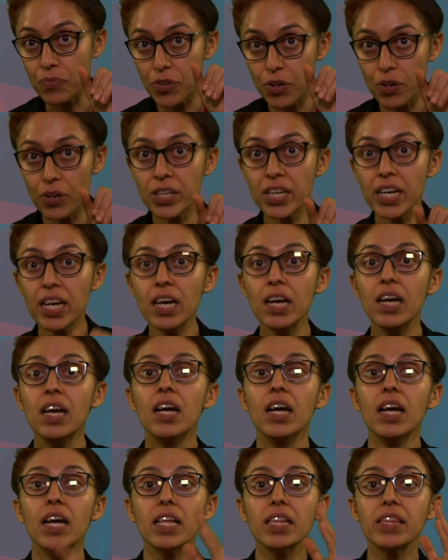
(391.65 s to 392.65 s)
Okay,
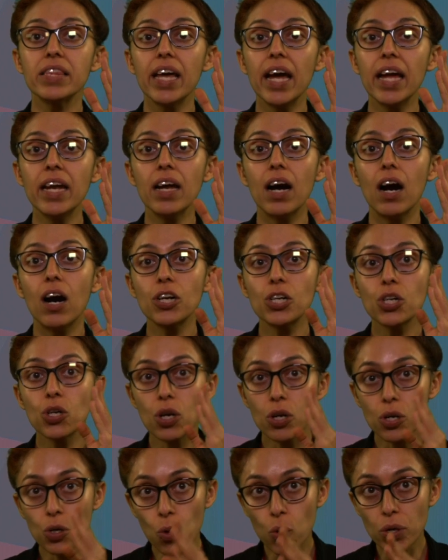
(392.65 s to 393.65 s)
then a
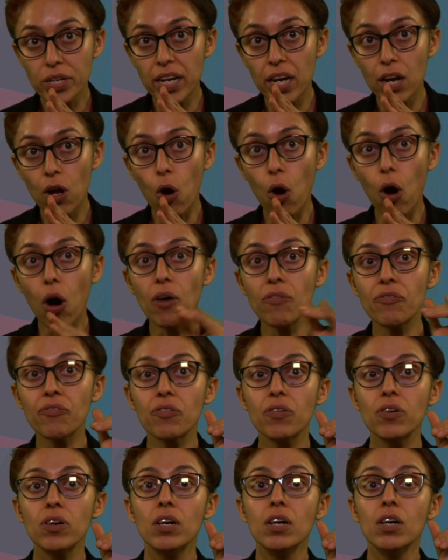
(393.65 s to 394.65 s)
total of
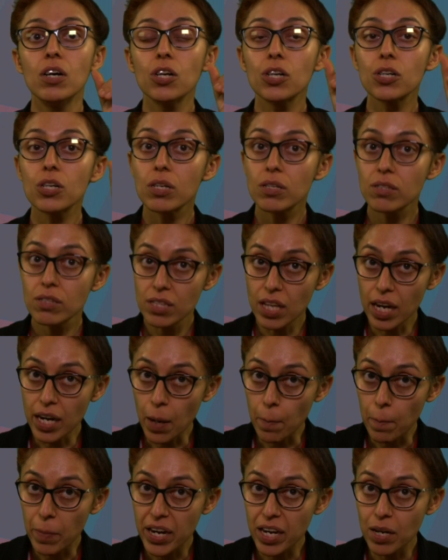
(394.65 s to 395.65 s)
the
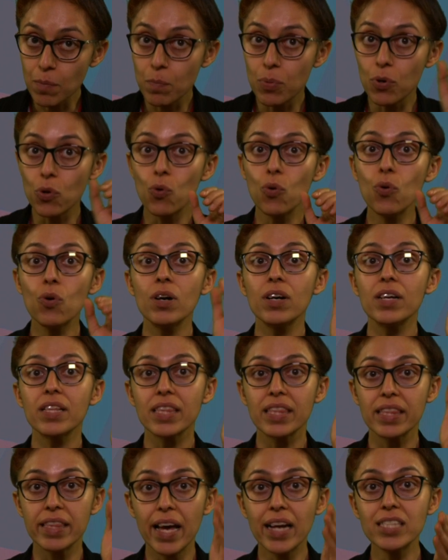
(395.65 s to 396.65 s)
number in blue
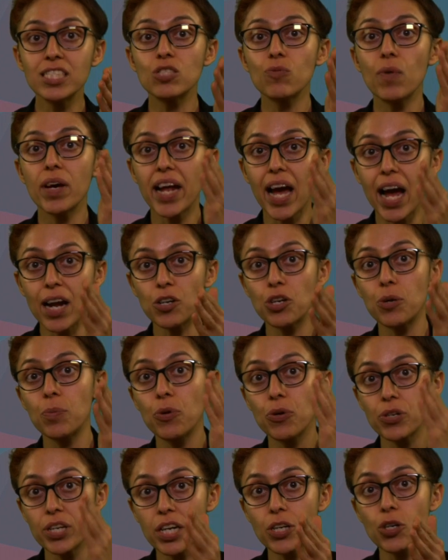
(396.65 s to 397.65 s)
deaths were
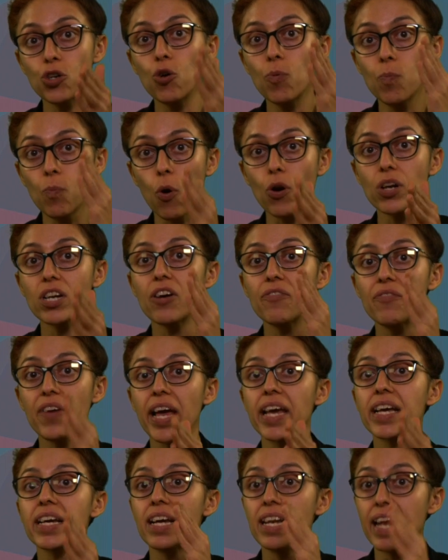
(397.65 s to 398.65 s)
attributed to motor
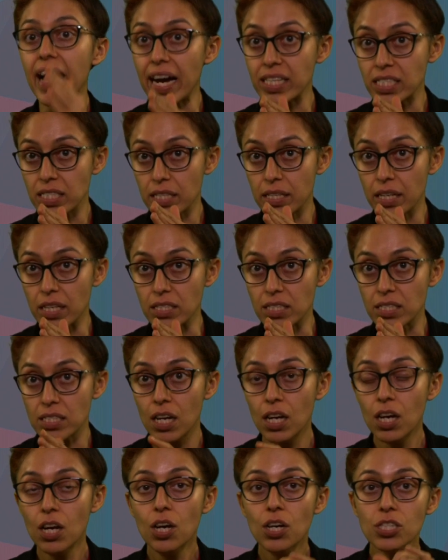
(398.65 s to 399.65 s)
vehicle accidents.
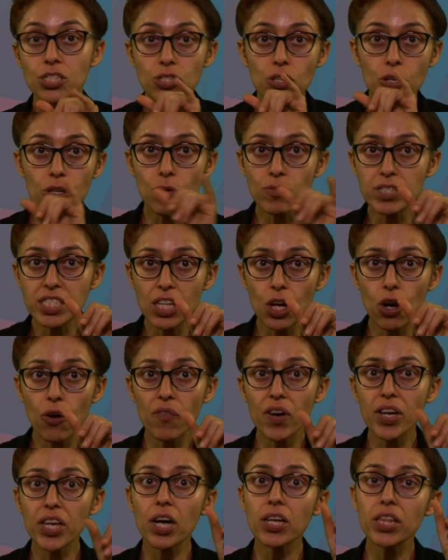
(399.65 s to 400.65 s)
So you see
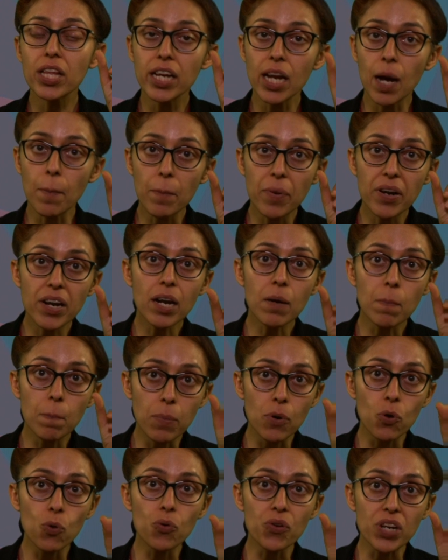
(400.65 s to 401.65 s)
over here, the number in
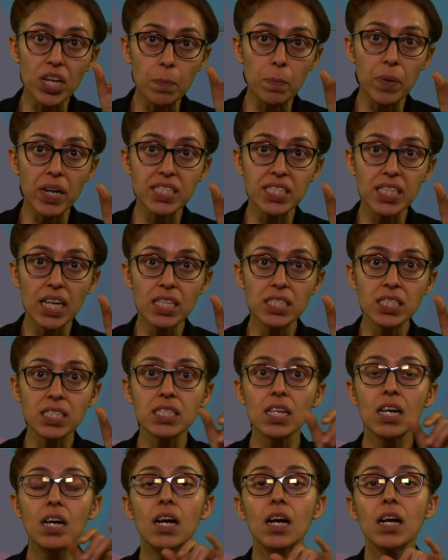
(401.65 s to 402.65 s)
blue represents
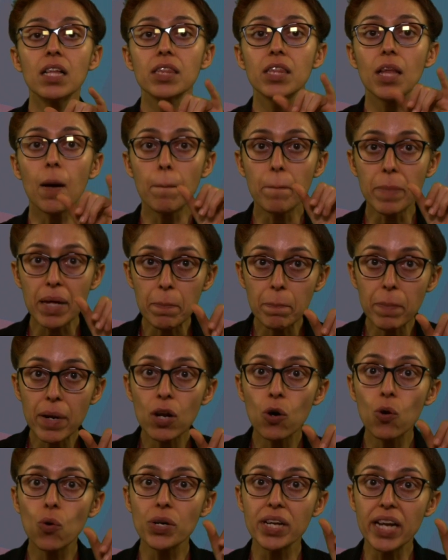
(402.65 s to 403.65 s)
the people
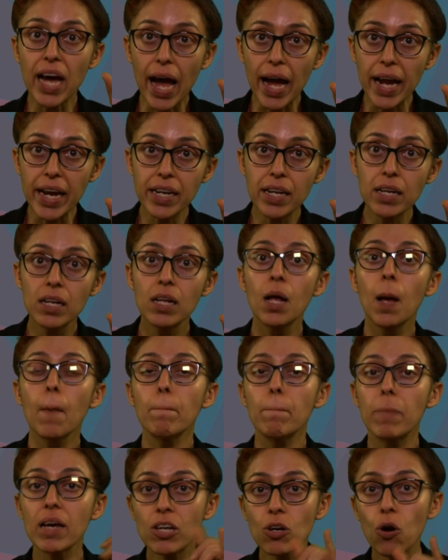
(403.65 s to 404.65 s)
who died
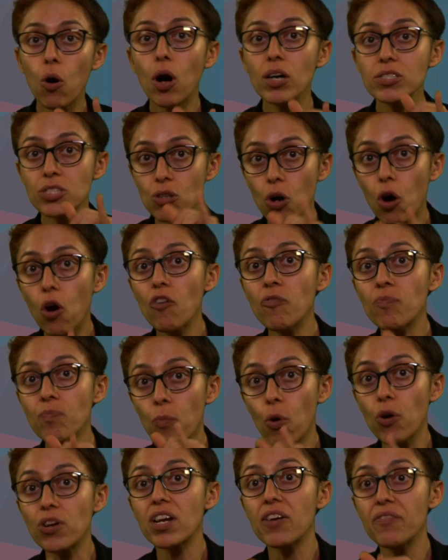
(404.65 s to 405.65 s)
because of
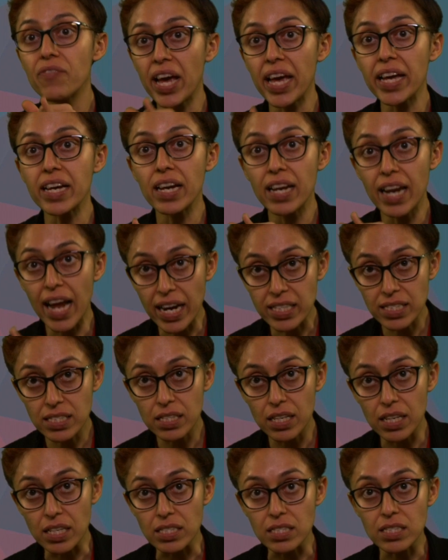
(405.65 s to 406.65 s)
motor vehicle
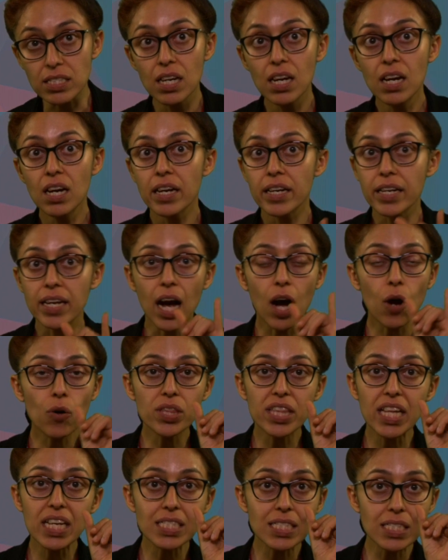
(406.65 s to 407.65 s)
accidents. Now
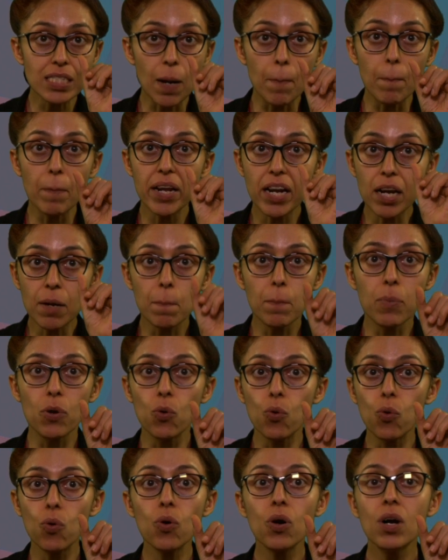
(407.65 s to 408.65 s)
these number in
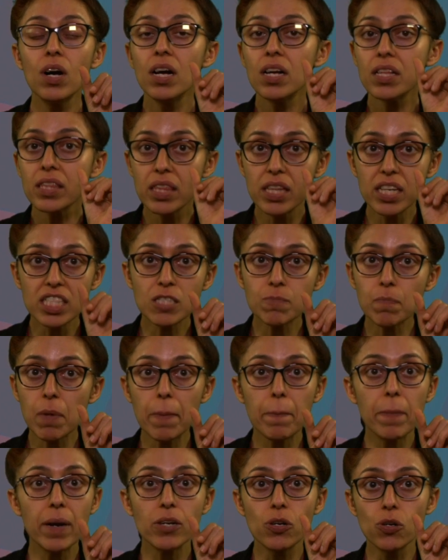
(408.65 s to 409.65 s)
blue, these
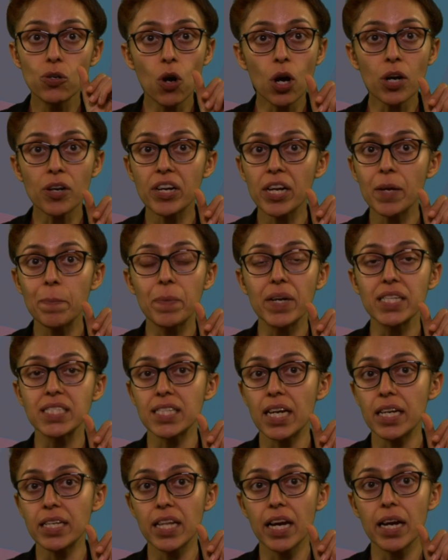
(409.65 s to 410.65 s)
people do not
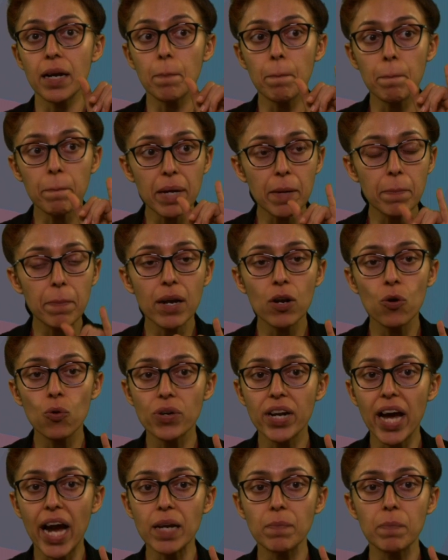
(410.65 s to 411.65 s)
represent the people who
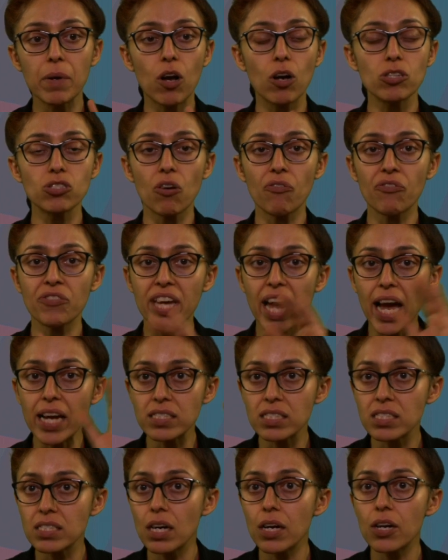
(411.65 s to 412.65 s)
died because of
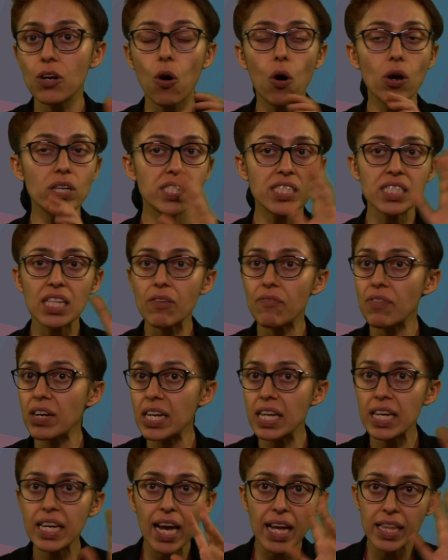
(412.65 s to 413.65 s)
cancer or
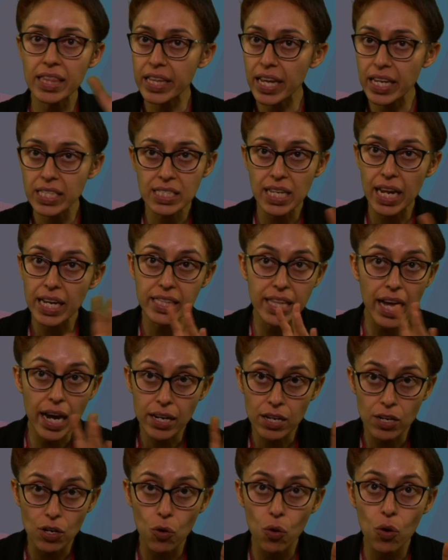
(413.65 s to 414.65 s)
CVD and things like
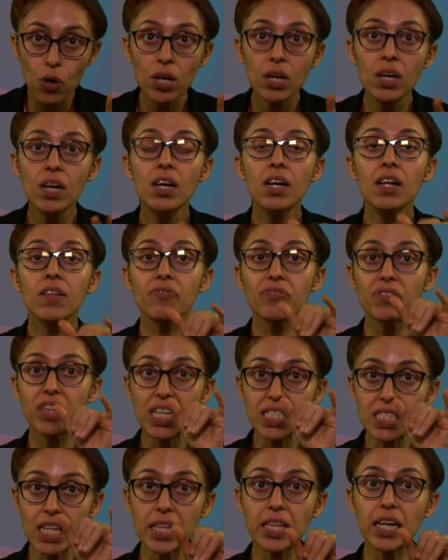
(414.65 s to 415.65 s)
that. No,
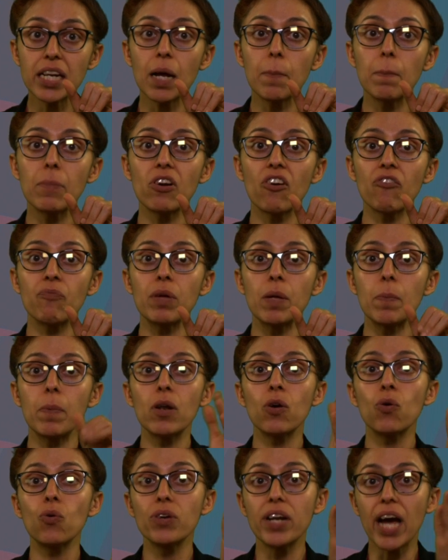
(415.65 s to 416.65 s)
these are the number of people
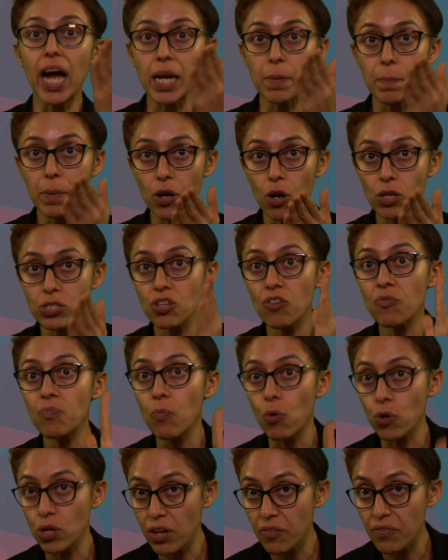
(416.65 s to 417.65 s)
who died because of
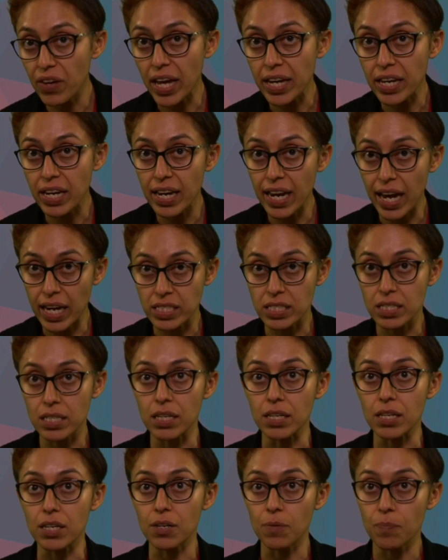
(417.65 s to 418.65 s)
motor vehicle
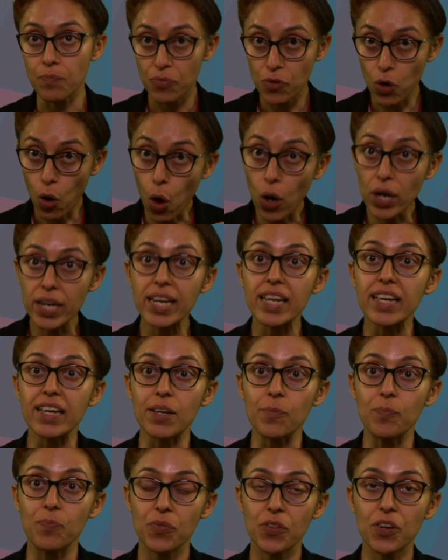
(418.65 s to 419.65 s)
accident only.
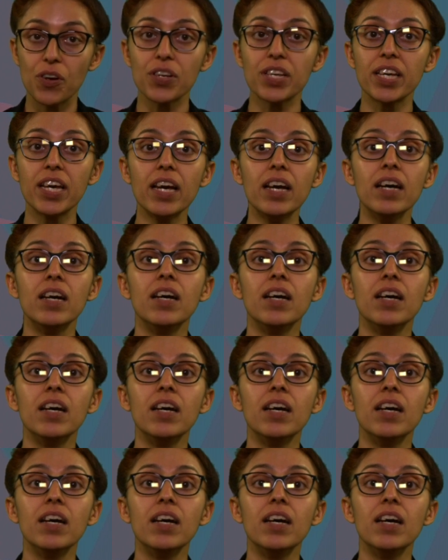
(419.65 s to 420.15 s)
Okay.